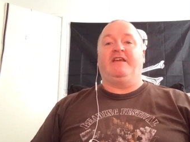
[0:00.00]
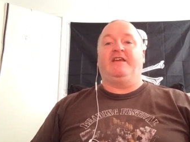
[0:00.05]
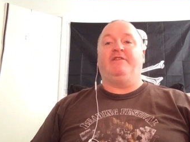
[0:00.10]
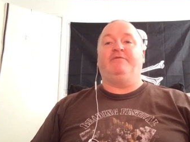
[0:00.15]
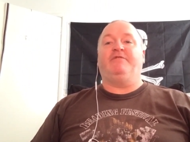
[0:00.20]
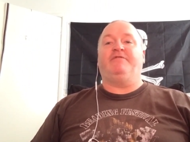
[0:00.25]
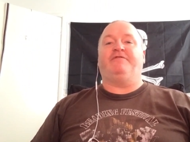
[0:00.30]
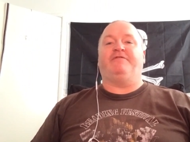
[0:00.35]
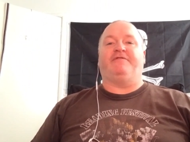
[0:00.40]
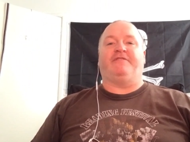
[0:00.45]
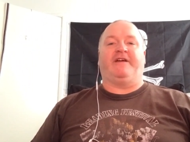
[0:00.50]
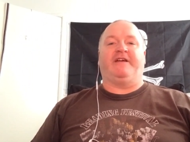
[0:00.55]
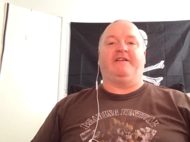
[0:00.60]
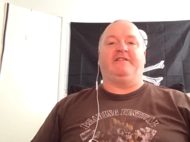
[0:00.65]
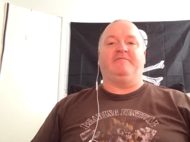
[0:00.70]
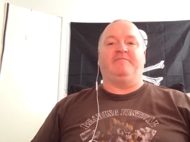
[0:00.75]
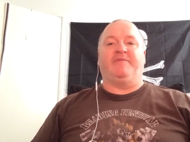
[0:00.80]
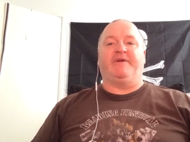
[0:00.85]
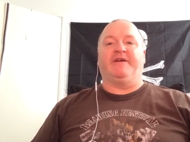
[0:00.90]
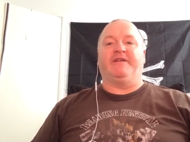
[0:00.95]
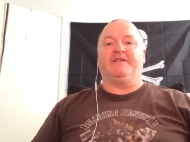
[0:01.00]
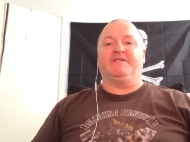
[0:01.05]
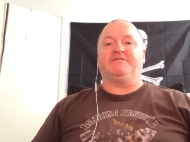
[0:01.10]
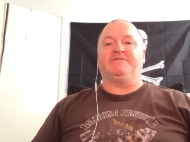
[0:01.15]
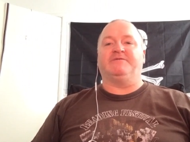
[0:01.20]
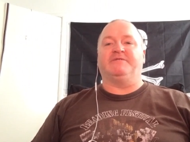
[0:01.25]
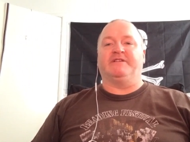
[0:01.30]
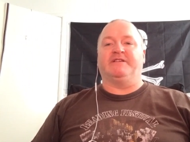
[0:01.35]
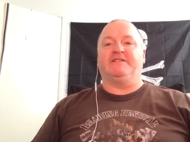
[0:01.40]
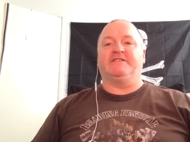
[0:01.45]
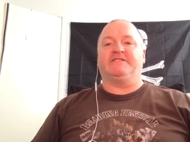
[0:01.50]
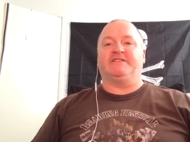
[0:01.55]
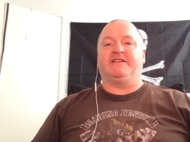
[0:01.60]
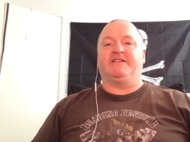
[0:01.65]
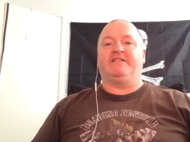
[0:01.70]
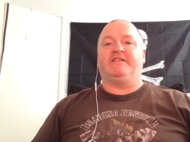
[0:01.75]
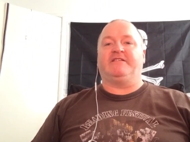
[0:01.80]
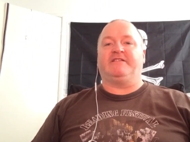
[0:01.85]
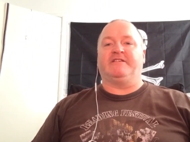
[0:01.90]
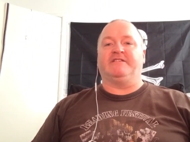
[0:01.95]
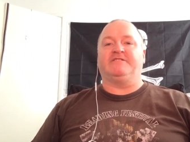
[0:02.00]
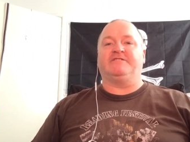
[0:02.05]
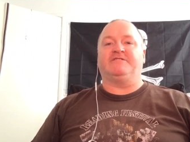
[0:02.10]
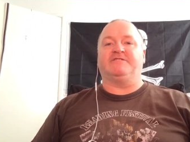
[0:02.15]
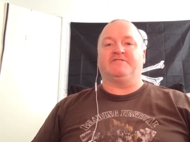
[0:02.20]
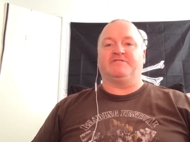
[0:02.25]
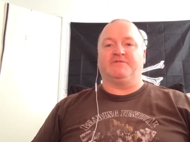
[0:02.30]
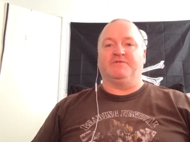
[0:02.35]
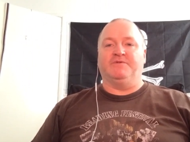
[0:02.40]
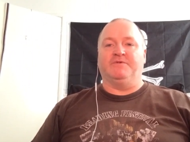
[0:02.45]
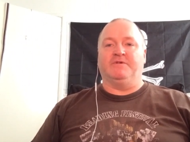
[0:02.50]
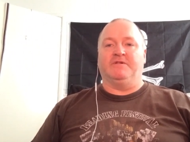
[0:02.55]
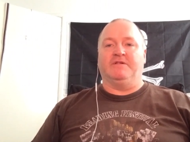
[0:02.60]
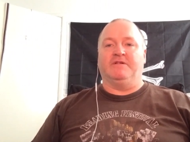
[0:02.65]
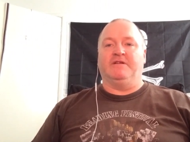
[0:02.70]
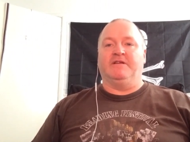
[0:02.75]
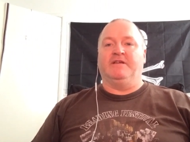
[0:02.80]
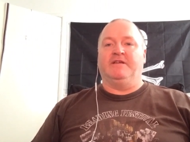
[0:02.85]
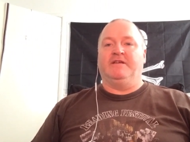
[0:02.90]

he would fine parents who didn't send their kids to school.